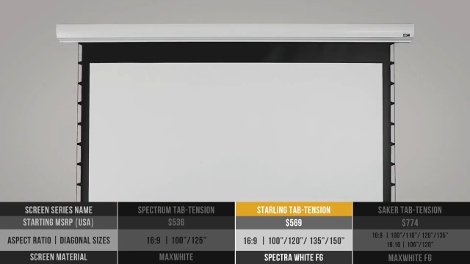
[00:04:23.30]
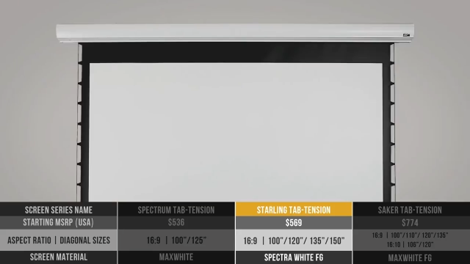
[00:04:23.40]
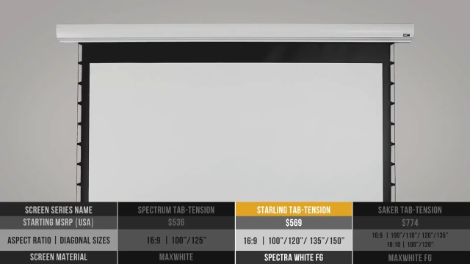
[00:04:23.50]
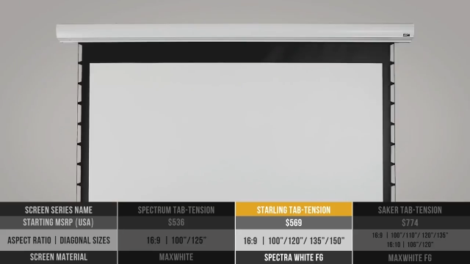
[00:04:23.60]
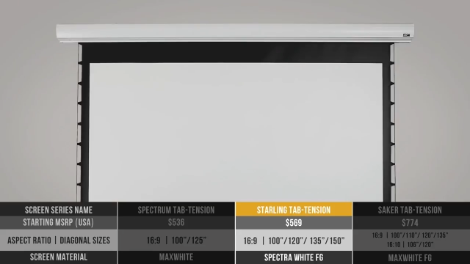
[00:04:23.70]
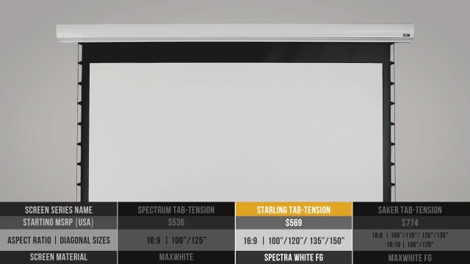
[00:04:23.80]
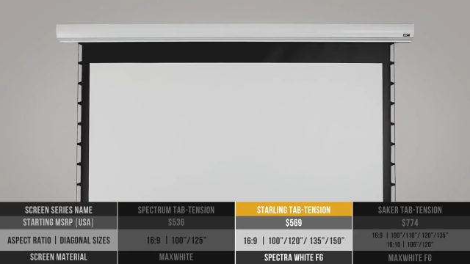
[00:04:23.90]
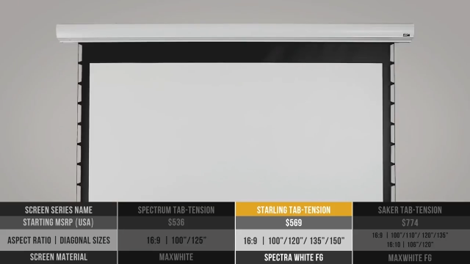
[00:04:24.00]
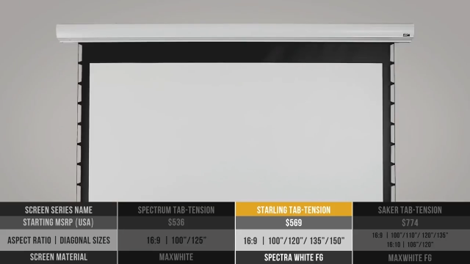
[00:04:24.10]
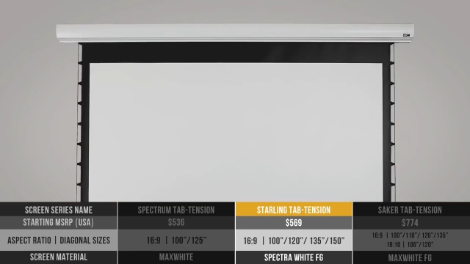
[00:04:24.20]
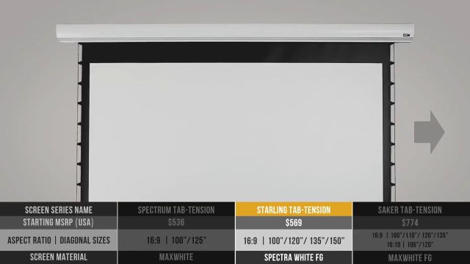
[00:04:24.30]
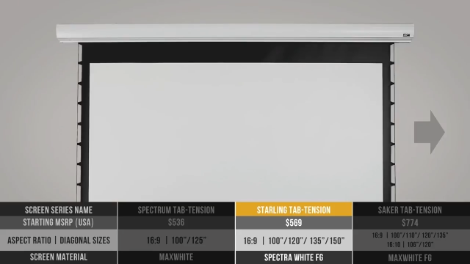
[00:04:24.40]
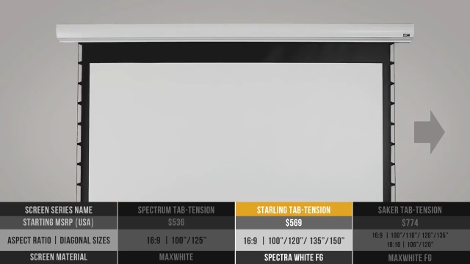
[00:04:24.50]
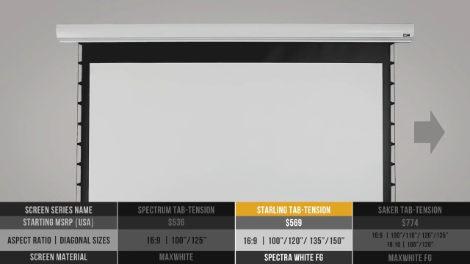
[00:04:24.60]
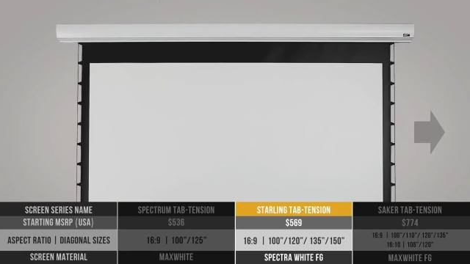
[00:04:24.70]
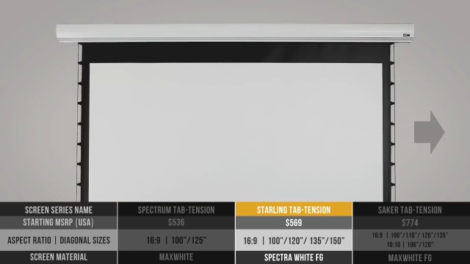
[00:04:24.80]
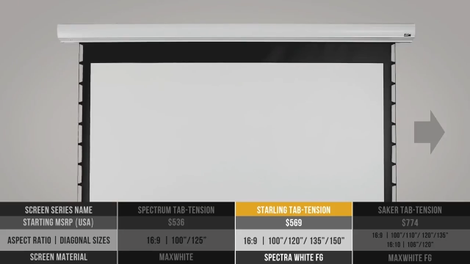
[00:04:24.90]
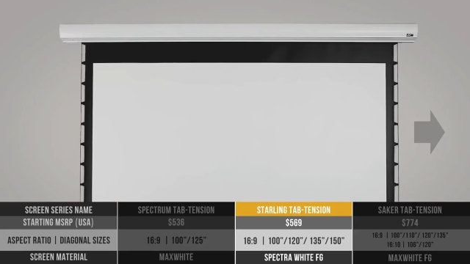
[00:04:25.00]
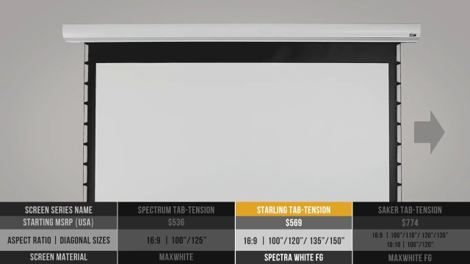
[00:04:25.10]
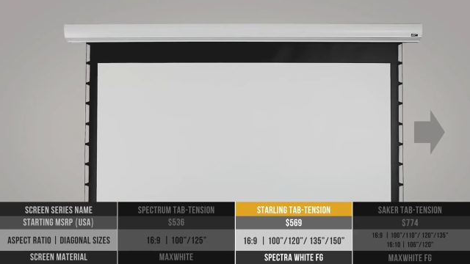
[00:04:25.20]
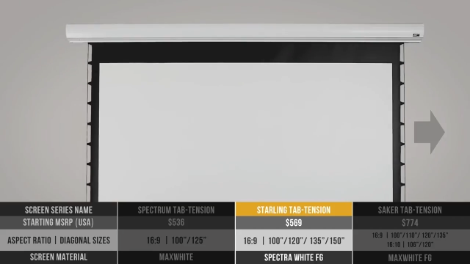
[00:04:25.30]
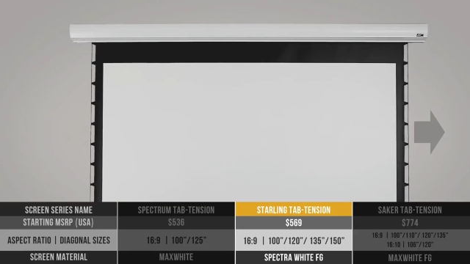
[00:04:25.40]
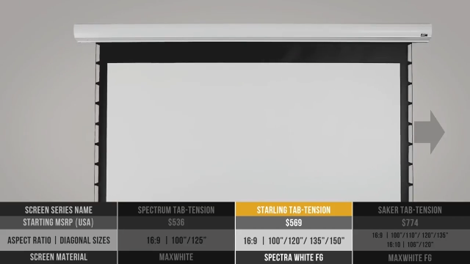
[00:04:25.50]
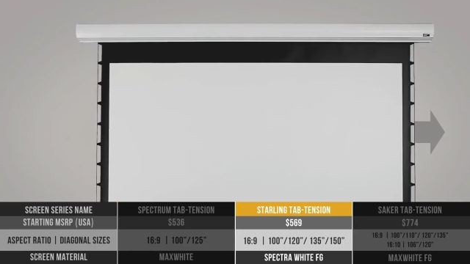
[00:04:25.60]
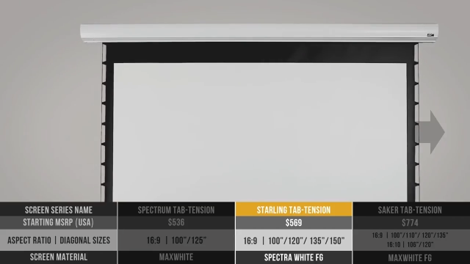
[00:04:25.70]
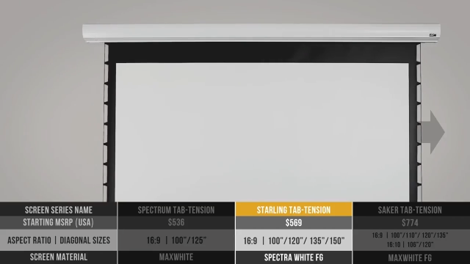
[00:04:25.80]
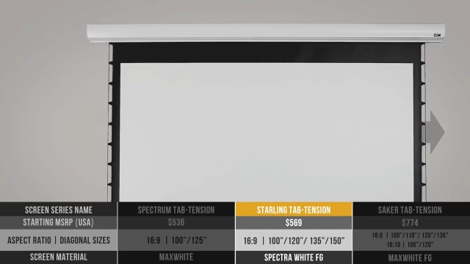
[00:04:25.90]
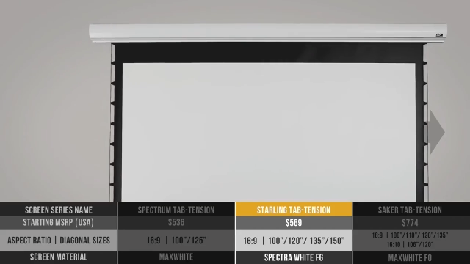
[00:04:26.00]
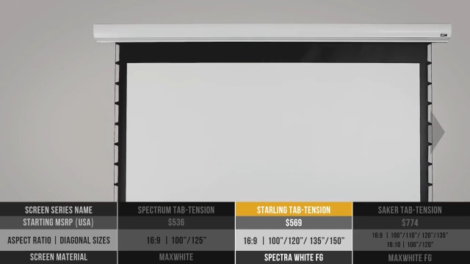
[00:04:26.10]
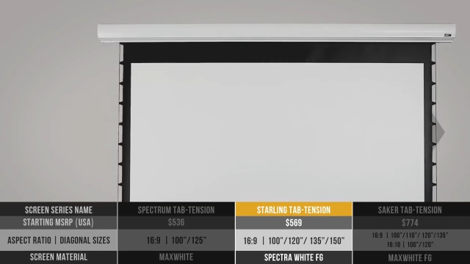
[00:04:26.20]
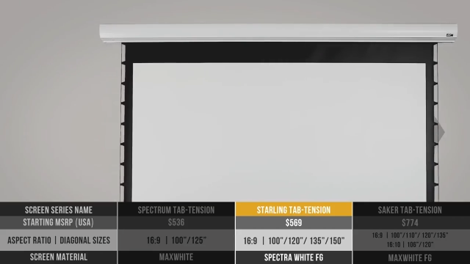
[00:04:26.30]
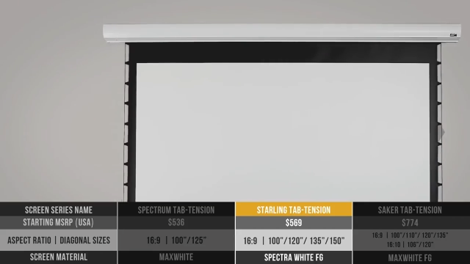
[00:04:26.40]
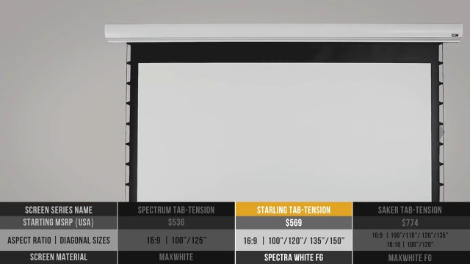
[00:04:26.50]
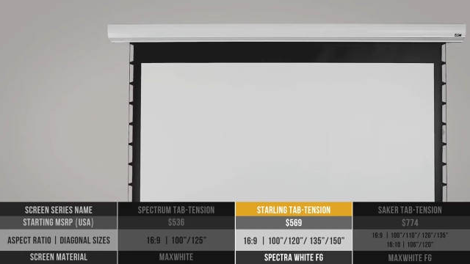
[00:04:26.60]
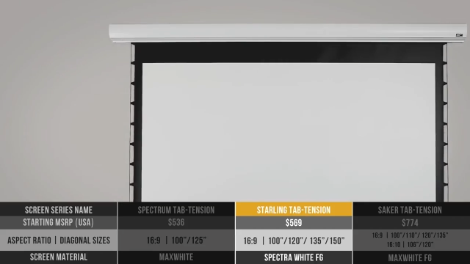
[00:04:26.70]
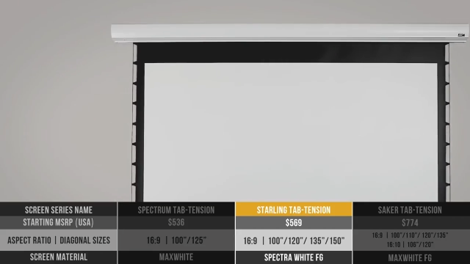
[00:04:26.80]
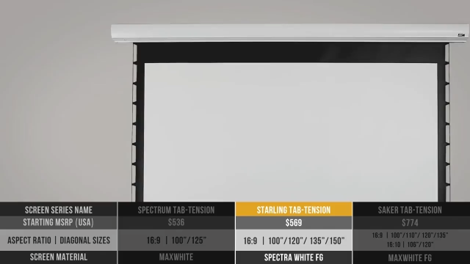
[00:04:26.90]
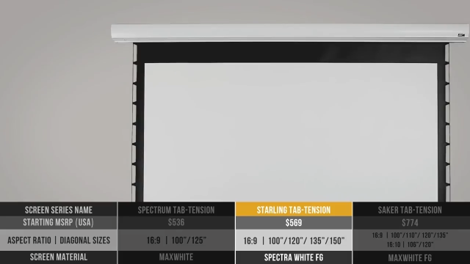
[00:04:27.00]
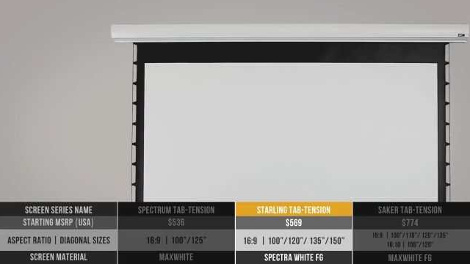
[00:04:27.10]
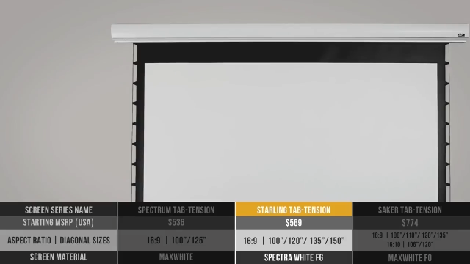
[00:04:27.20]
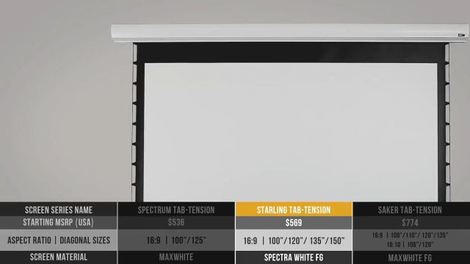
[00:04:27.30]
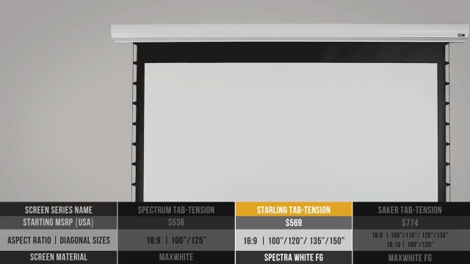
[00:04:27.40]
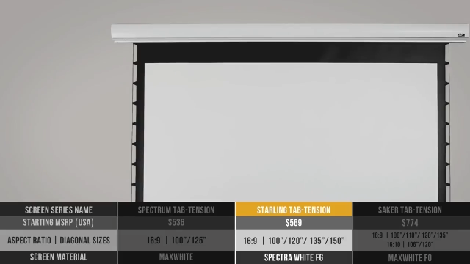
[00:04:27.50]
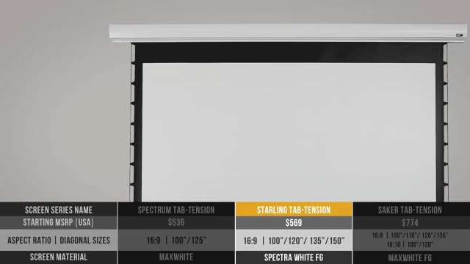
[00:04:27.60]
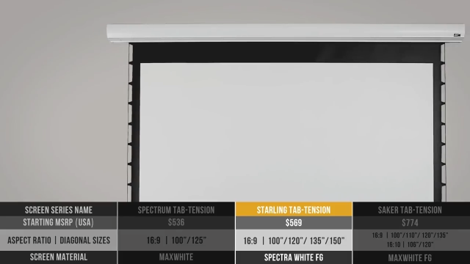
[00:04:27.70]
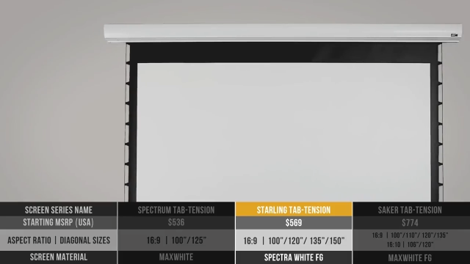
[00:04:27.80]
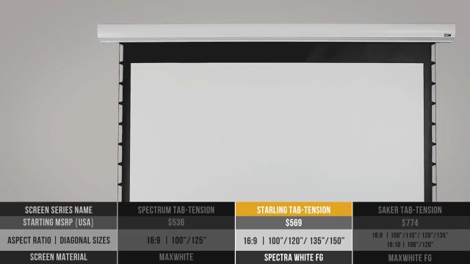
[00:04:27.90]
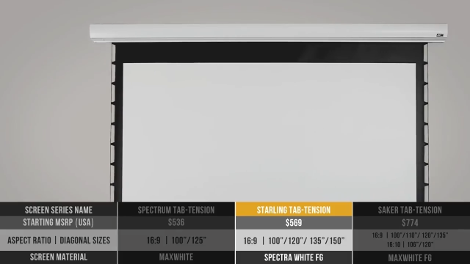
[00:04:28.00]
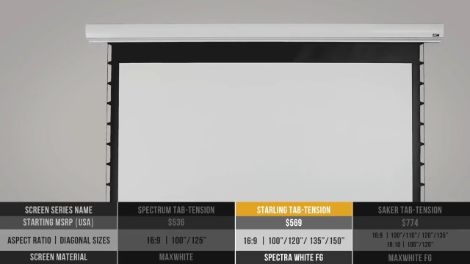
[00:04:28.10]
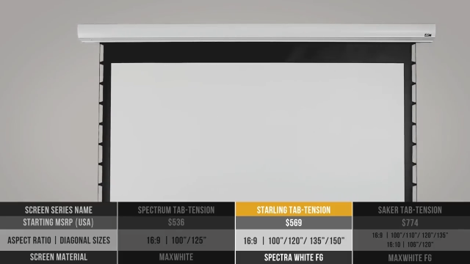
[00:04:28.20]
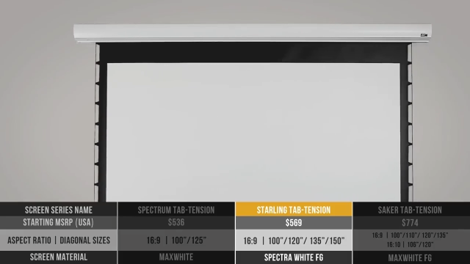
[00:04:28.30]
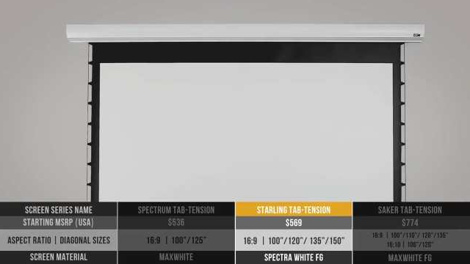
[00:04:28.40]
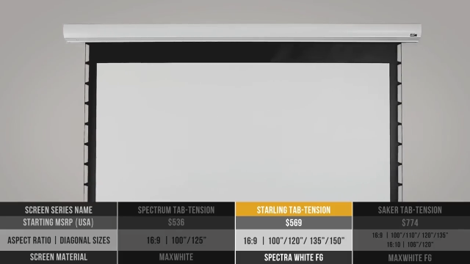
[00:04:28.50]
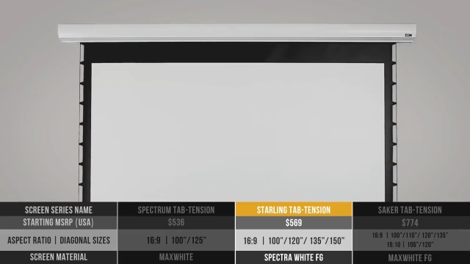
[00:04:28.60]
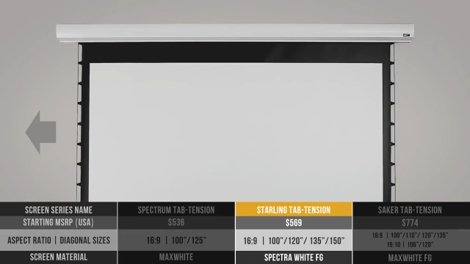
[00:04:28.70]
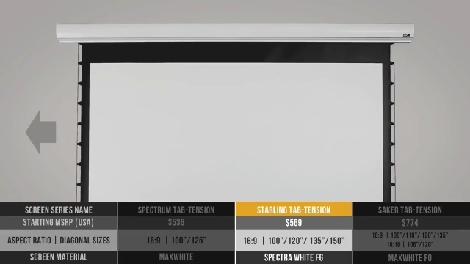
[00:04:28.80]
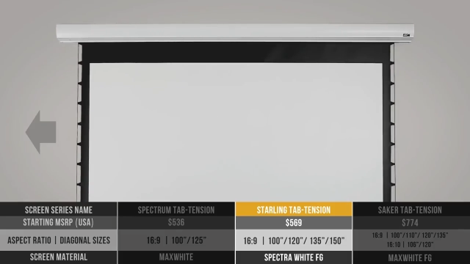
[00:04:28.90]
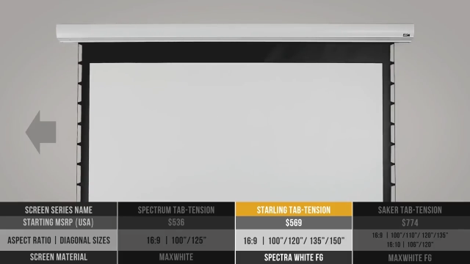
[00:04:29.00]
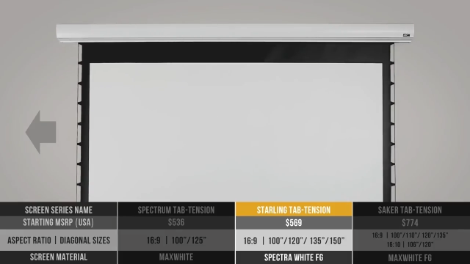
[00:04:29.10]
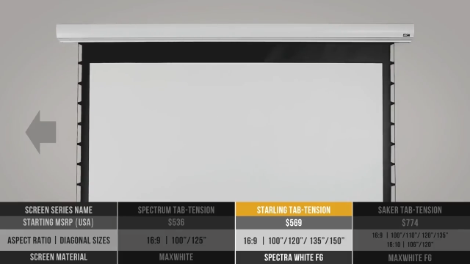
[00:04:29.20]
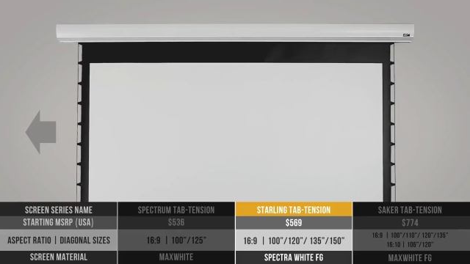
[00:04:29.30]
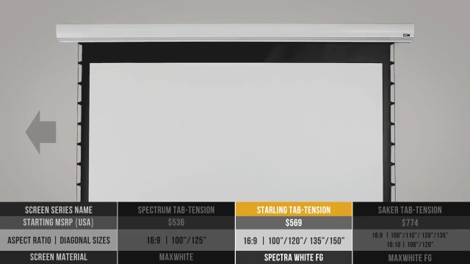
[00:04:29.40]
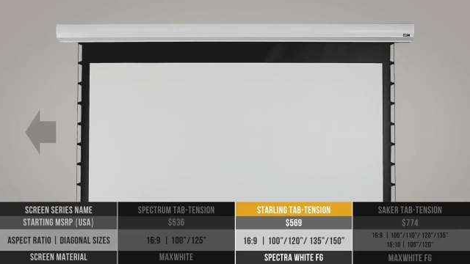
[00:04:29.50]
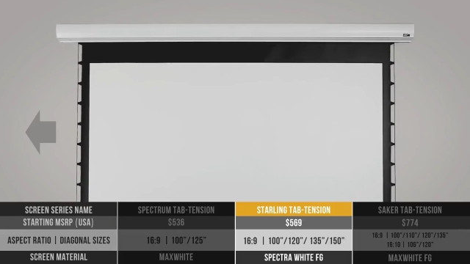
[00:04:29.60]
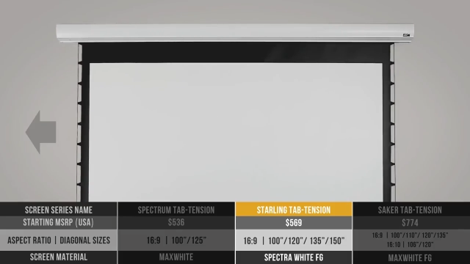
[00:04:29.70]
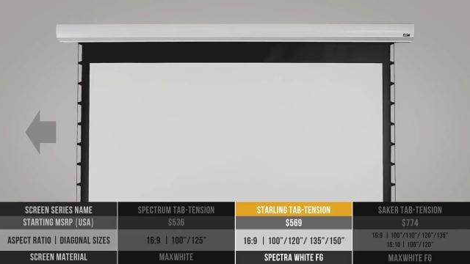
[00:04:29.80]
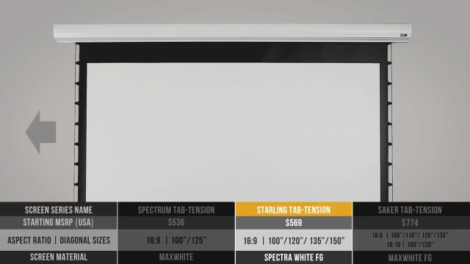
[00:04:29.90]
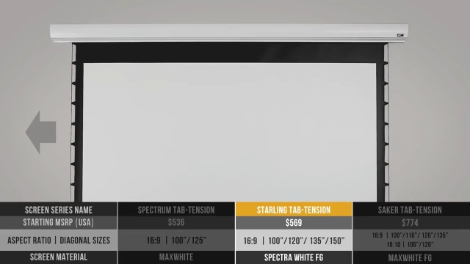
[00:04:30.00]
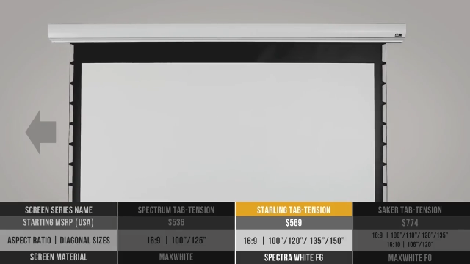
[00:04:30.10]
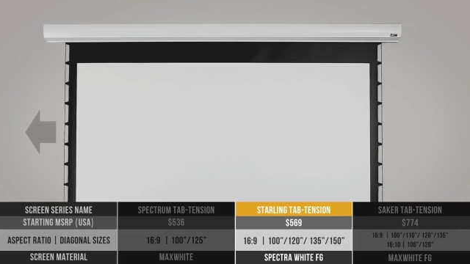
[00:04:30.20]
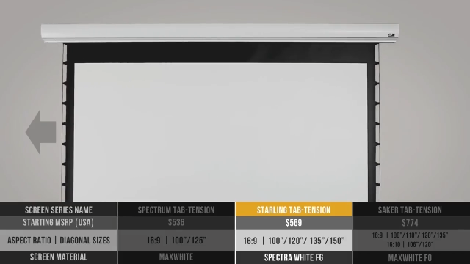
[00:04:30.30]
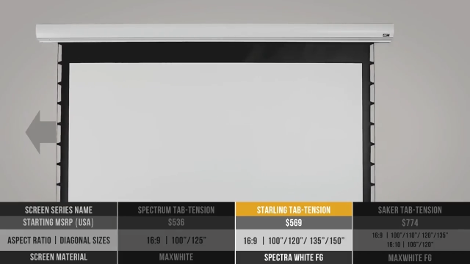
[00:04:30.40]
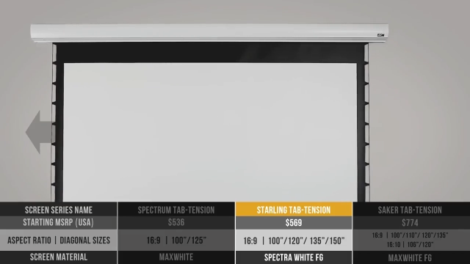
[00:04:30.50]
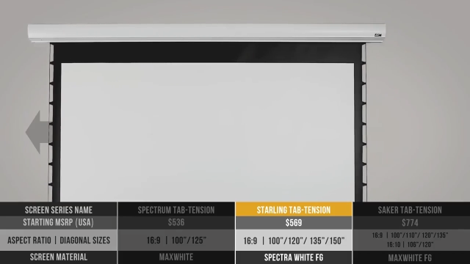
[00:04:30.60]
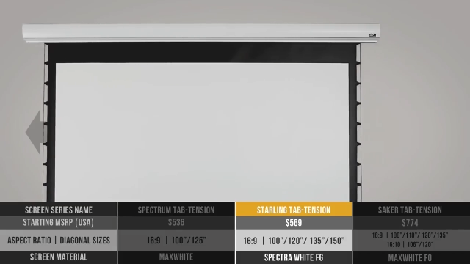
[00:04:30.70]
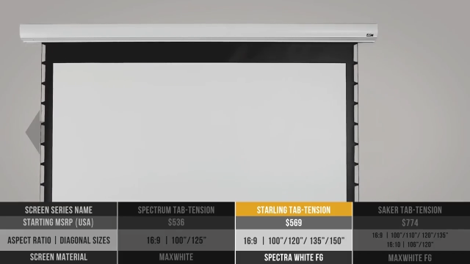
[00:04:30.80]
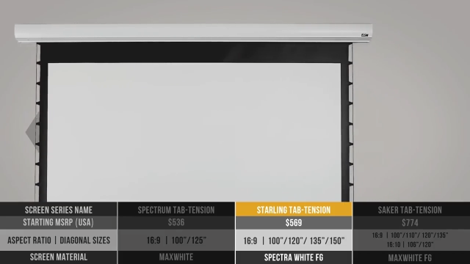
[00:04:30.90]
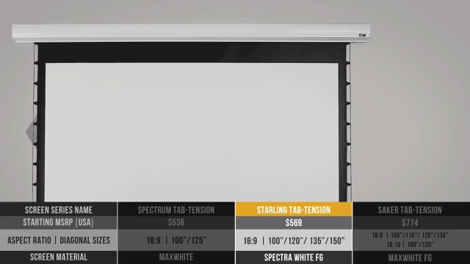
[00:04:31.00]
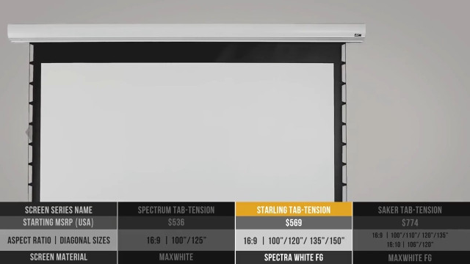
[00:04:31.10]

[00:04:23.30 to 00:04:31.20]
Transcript: Nobody's mouth can be seen.